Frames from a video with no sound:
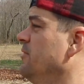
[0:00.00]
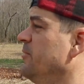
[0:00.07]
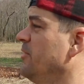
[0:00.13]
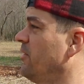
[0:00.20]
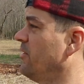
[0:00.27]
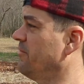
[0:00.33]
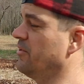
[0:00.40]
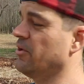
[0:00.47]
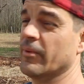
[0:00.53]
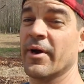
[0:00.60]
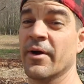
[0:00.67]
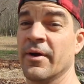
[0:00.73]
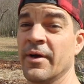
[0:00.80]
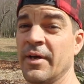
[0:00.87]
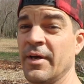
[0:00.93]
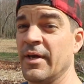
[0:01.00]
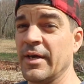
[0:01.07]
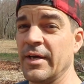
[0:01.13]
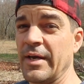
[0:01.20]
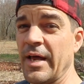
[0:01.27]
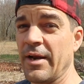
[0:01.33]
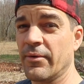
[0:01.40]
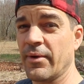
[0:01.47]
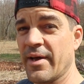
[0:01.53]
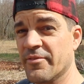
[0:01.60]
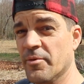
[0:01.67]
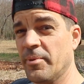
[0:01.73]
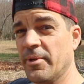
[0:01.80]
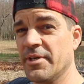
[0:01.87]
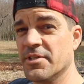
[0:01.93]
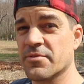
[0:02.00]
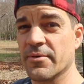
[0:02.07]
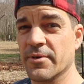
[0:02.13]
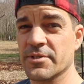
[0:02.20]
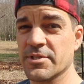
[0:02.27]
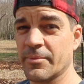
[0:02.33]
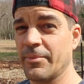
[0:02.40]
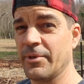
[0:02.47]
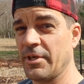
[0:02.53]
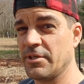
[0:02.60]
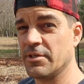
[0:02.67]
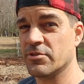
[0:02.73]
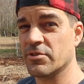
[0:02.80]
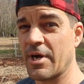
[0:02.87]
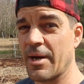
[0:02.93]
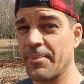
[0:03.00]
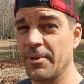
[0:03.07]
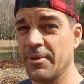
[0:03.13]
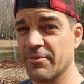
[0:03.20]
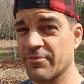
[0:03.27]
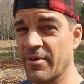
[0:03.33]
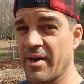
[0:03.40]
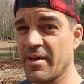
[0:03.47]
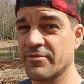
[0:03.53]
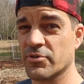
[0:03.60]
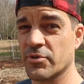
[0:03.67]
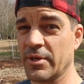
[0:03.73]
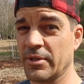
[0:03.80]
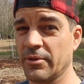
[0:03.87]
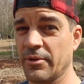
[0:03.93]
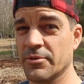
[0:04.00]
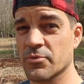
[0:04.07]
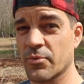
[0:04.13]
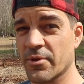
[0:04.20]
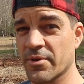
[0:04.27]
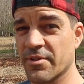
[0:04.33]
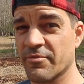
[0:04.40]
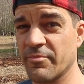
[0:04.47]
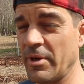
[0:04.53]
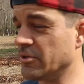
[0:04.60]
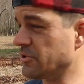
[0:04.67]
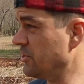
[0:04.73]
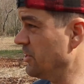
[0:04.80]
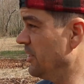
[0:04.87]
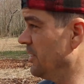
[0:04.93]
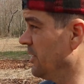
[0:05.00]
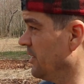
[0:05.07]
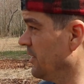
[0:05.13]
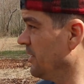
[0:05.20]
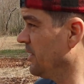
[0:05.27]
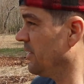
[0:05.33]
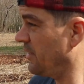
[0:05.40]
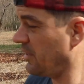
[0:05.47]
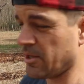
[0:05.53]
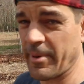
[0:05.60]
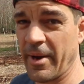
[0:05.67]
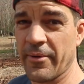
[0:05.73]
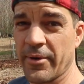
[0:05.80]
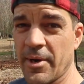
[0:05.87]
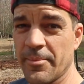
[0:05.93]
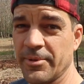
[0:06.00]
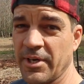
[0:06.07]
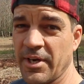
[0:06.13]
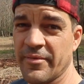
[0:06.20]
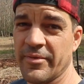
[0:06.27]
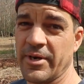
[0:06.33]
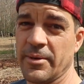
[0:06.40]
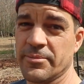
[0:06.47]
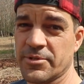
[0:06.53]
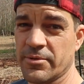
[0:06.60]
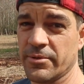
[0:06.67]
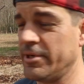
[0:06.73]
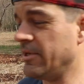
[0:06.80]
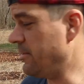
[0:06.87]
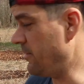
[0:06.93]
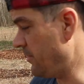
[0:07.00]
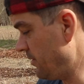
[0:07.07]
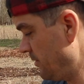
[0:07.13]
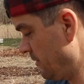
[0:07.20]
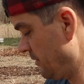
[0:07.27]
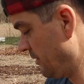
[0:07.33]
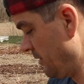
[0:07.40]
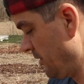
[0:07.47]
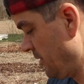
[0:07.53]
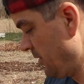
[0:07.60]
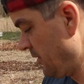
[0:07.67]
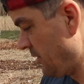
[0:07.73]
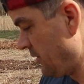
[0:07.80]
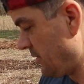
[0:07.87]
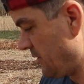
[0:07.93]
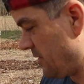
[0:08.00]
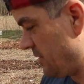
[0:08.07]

the middle of nowhere, and I don't have a place for somebody to drop 5 truckloads worth of mulch. And the power company never comes through here. And